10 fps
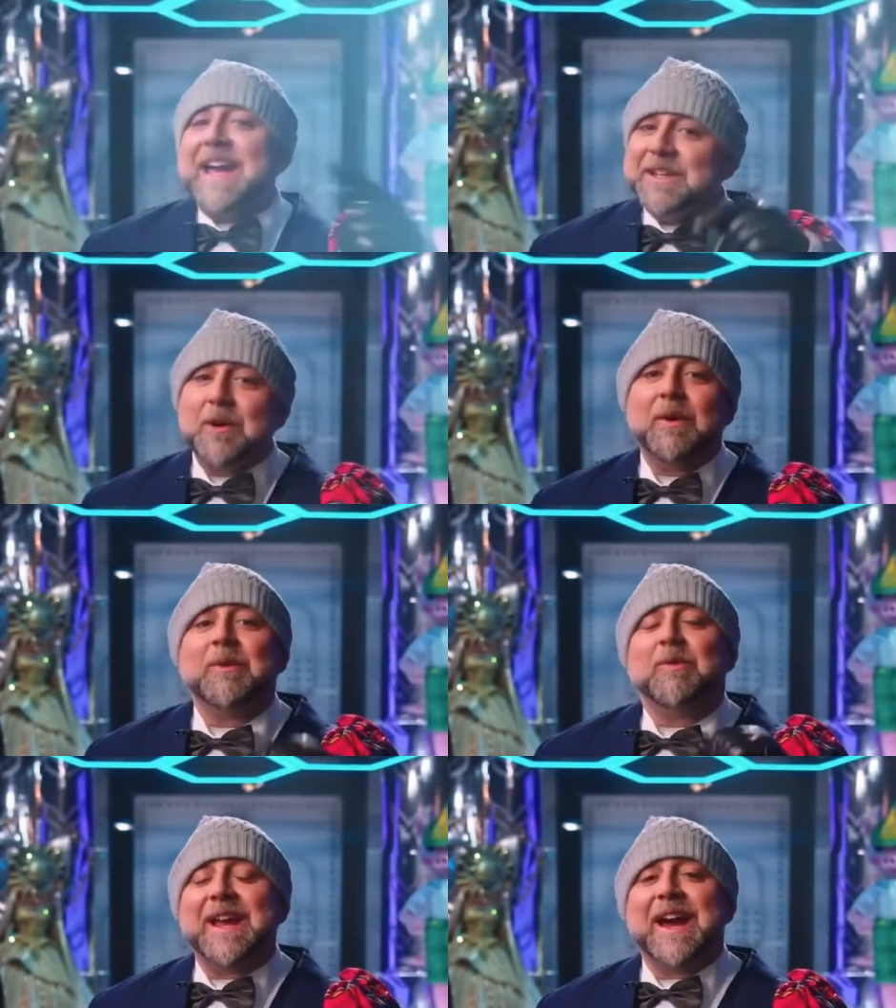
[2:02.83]
had to go
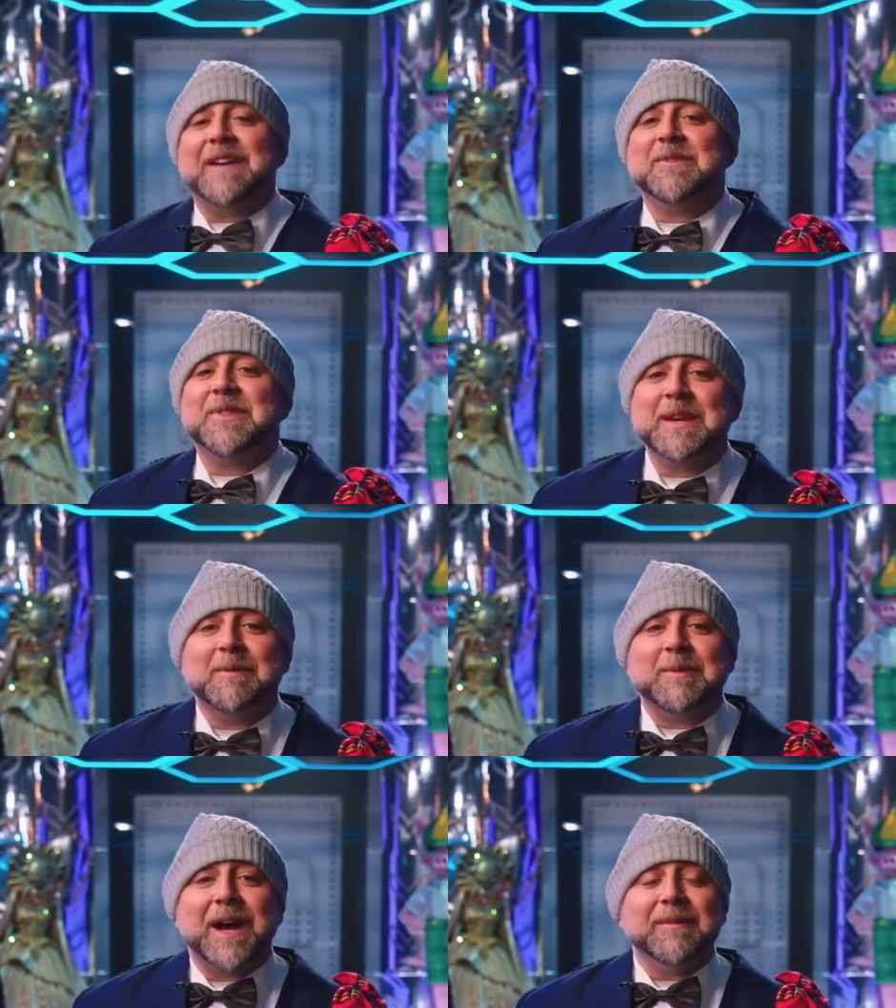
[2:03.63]
on right after
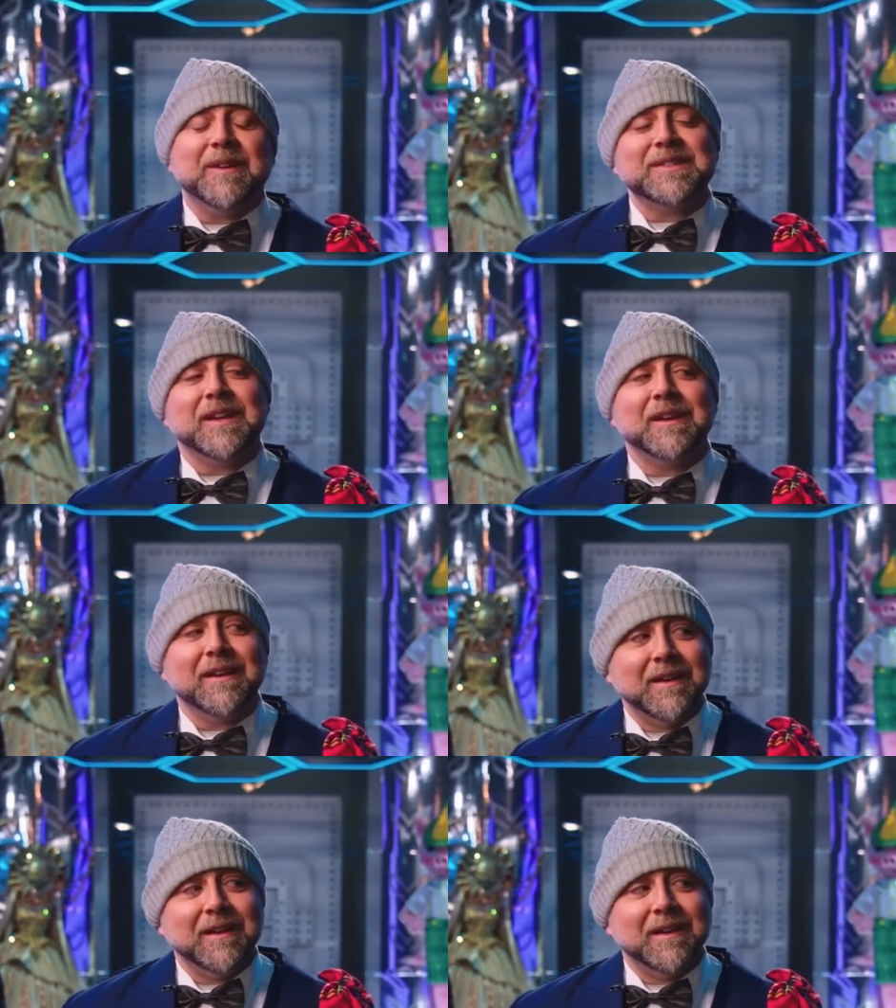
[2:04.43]
Thingamabob, and I was like,